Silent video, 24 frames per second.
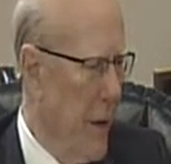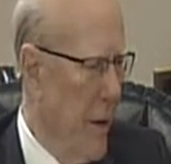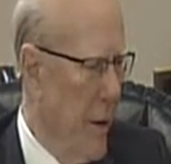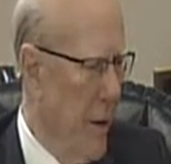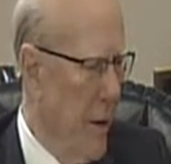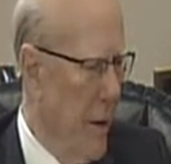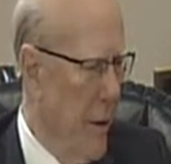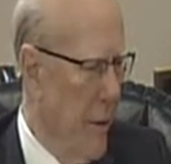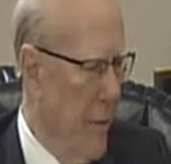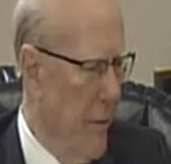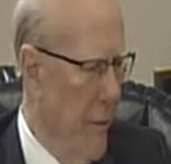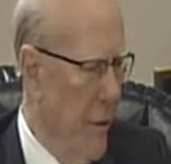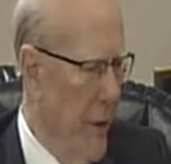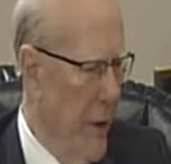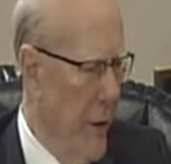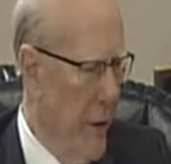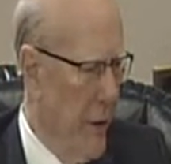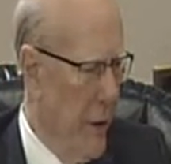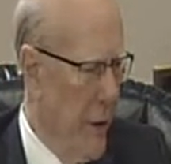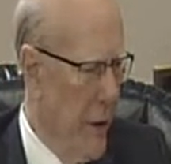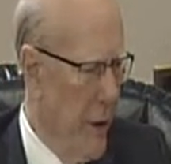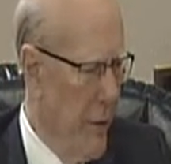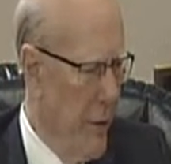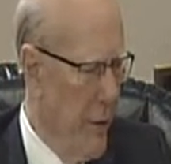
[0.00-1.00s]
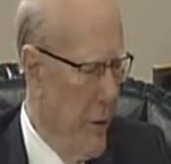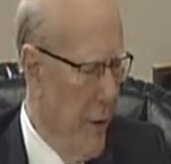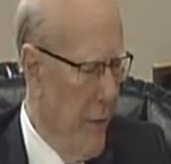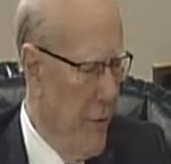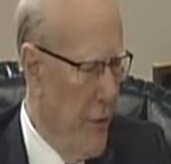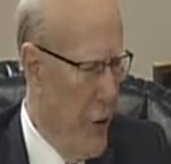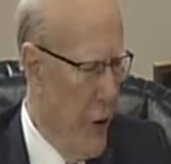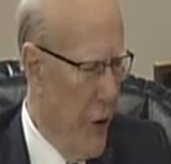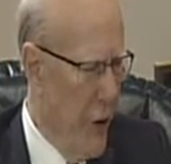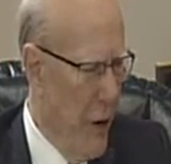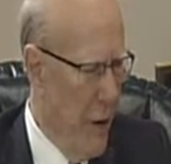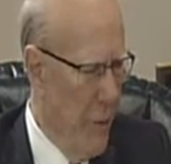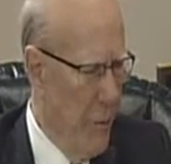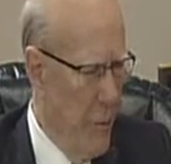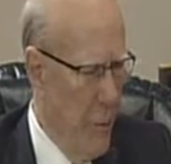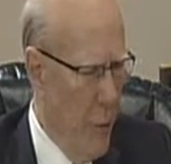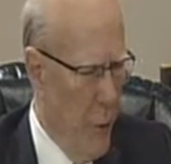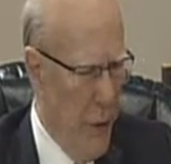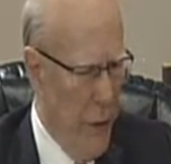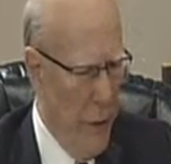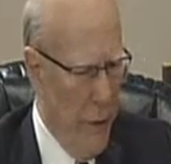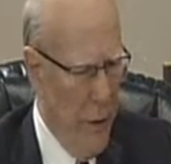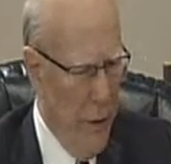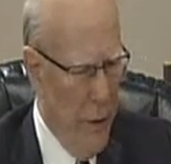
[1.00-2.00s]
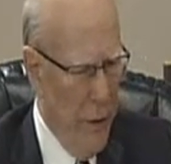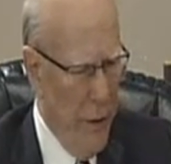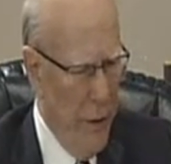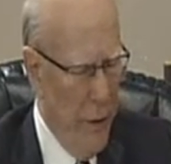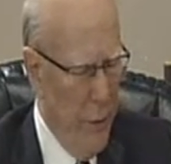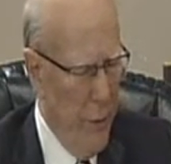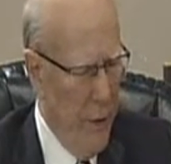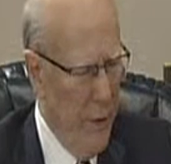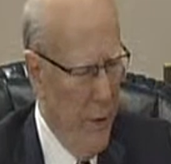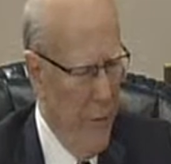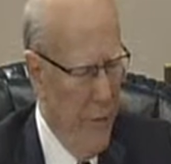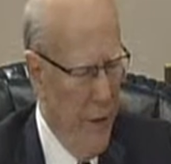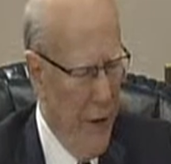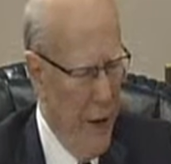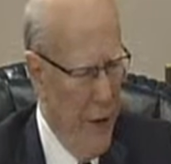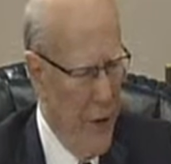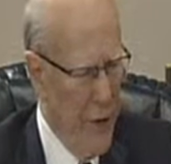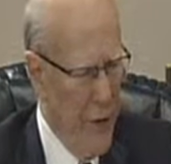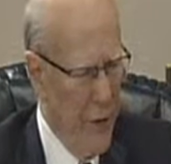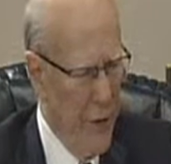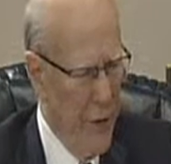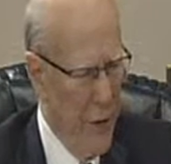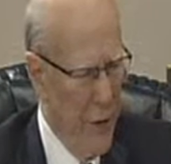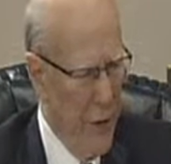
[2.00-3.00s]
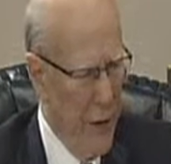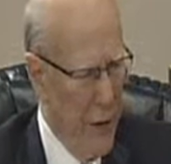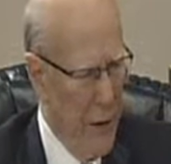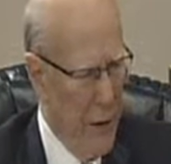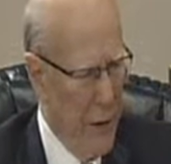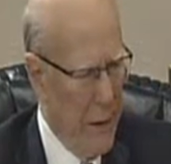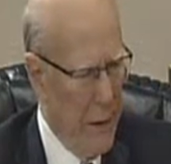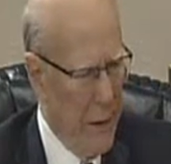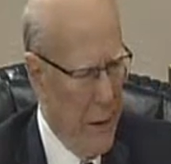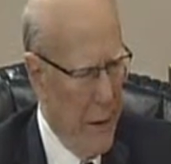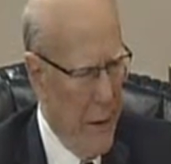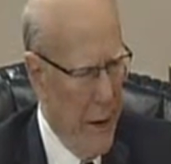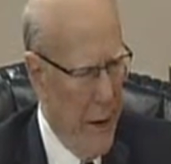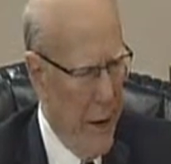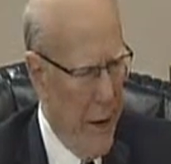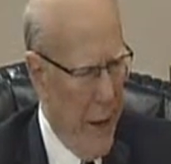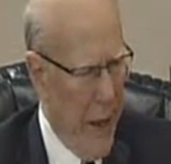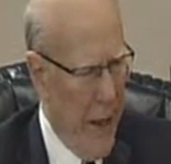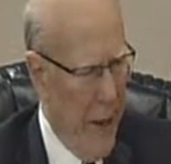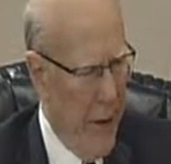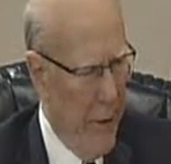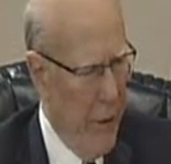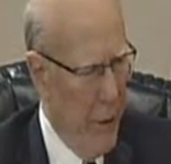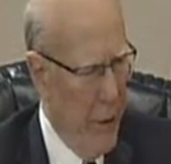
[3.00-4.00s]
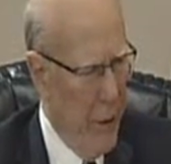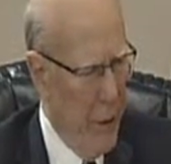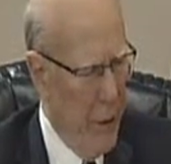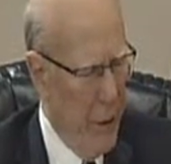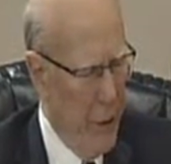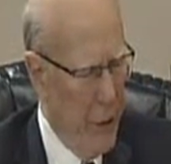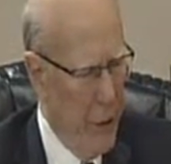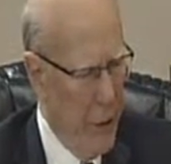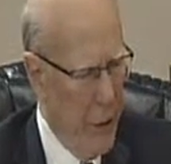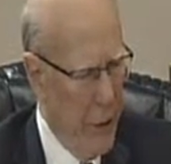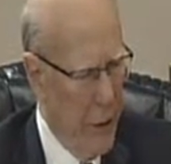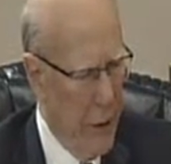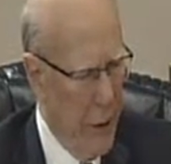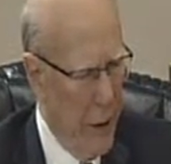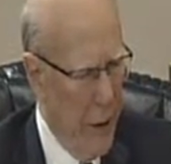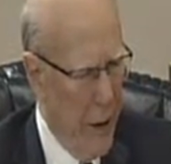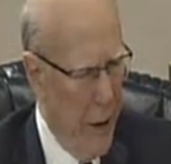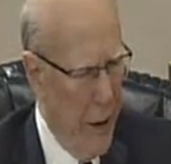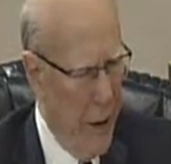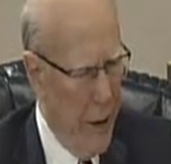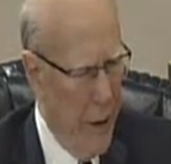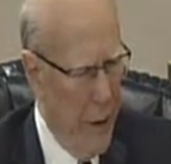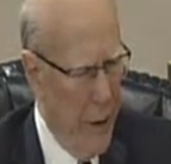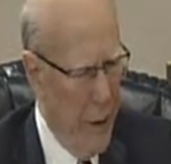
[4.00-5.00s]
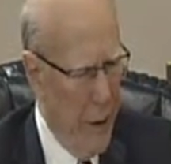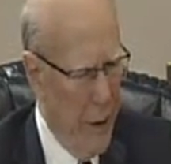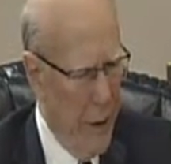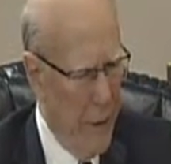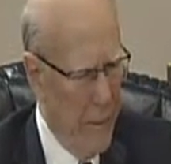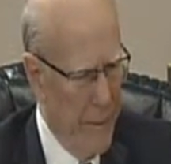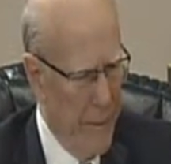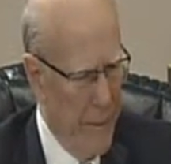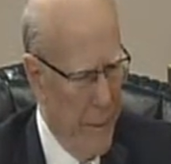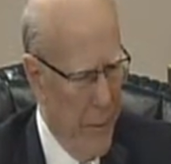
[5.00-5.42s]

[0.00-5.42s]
of the tough job that we face in agriculture, and